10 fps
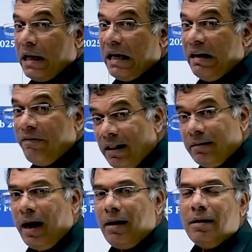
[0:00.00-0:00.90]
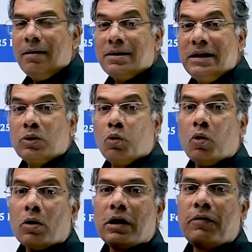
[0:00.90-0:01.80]
Even then, the seats could
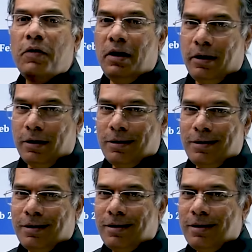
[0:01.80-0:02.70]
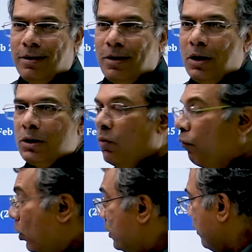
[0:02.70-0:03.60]
not get filled in. So,
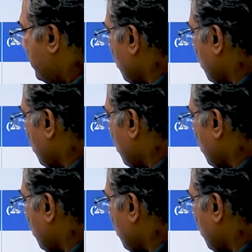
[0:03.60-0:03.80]
what did they